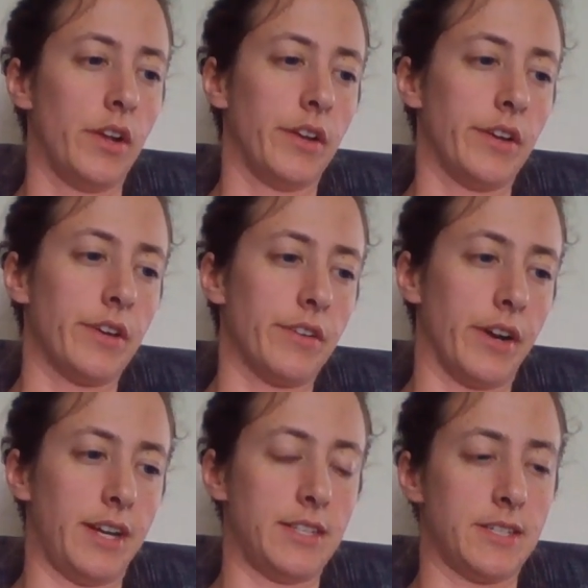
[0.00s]
"All
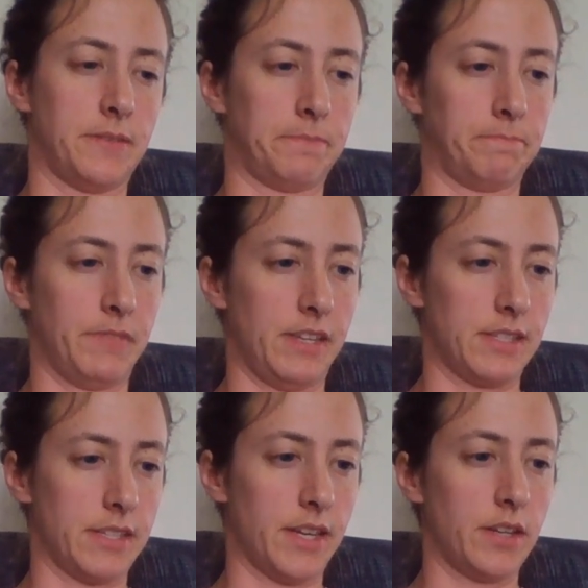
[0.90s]
right," he
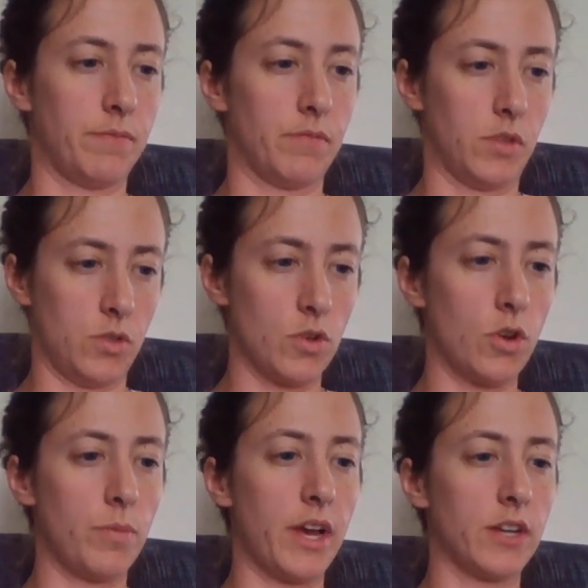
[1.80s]
said. "You
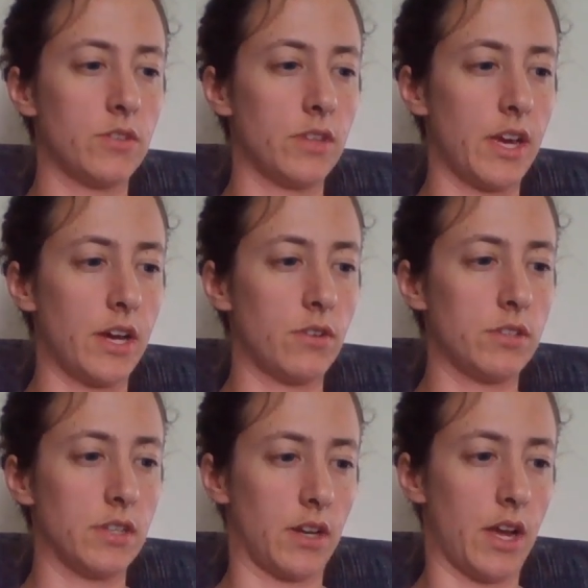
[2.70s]
go back to the
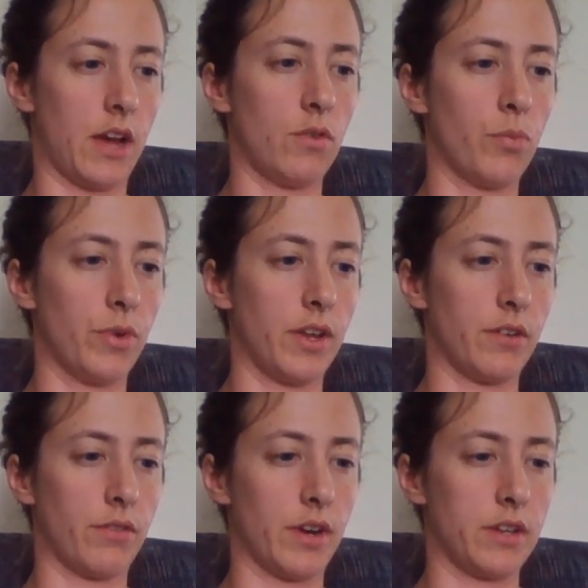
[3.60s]
house and I will bring
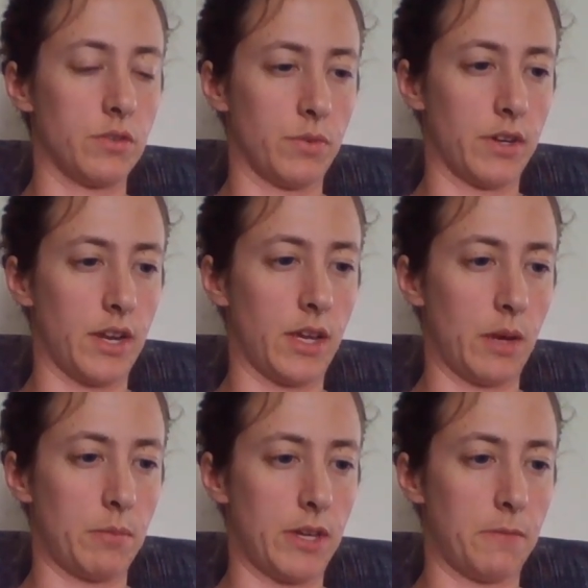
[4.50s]
the runt when I
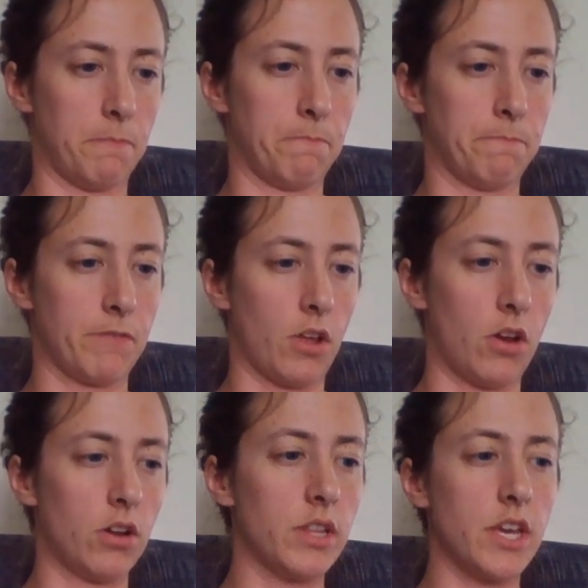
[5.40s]
come in.
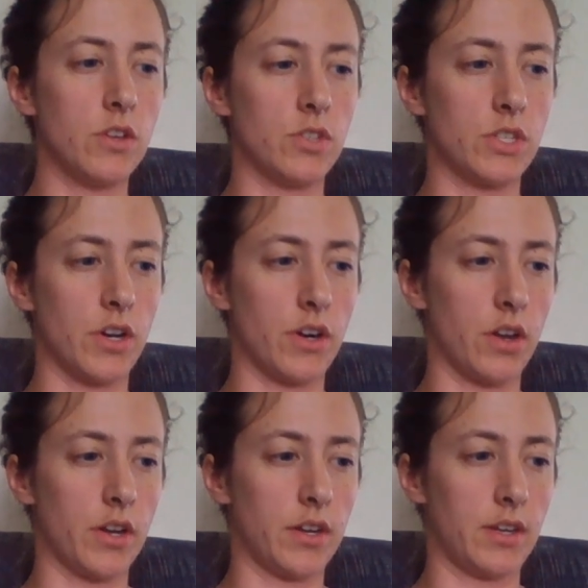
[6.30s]
I'll let you start
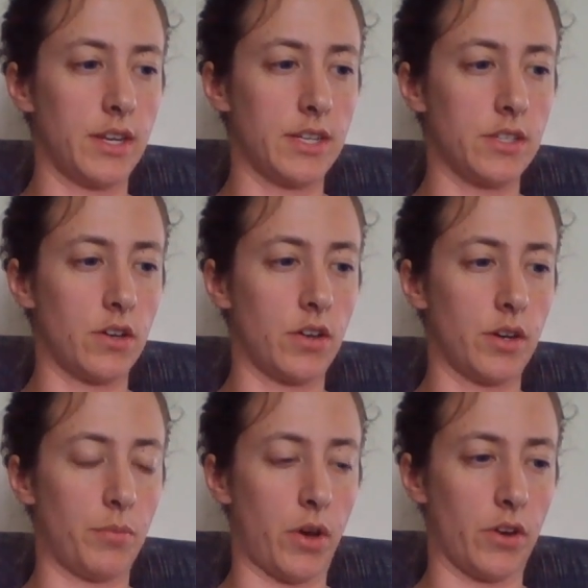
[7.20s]
on it on
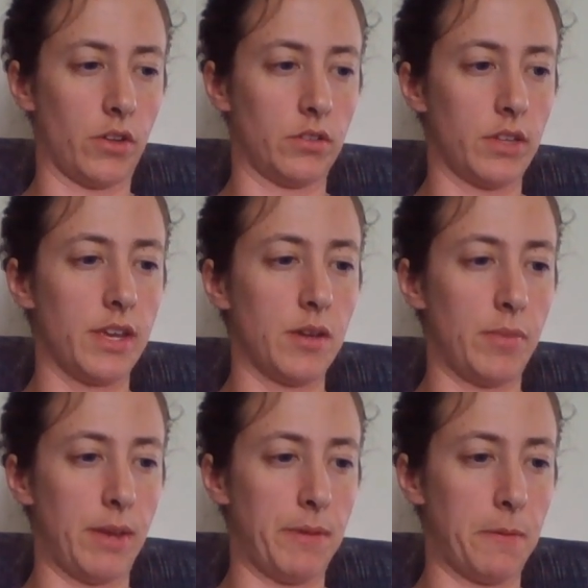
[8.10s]
a bottle, like a
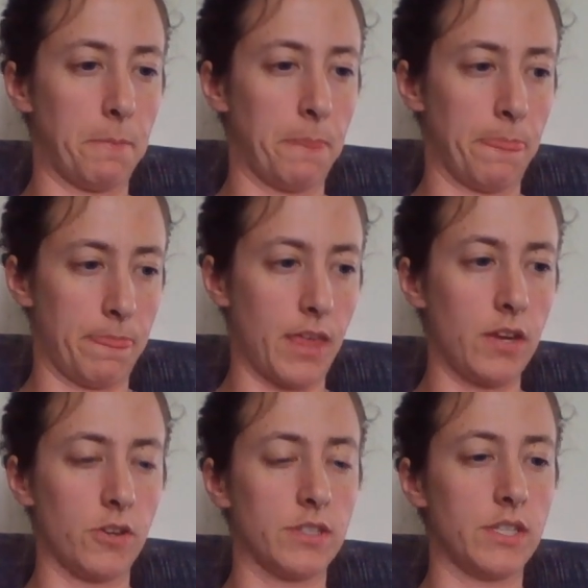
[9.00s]
baby. Then
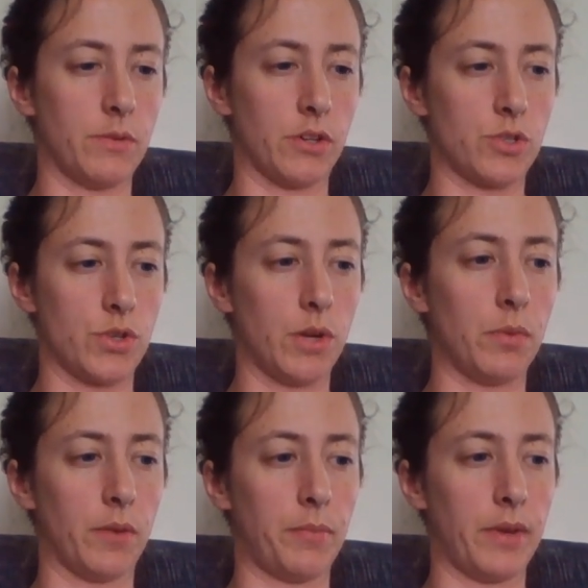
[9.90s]
you'll see what
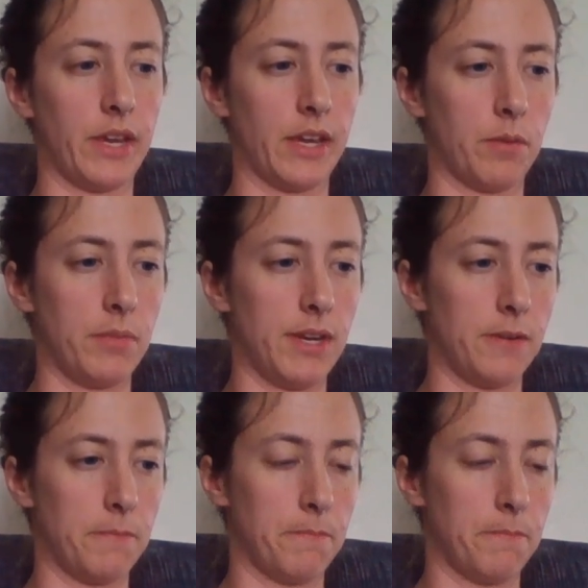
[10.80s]
trouble a pig can be."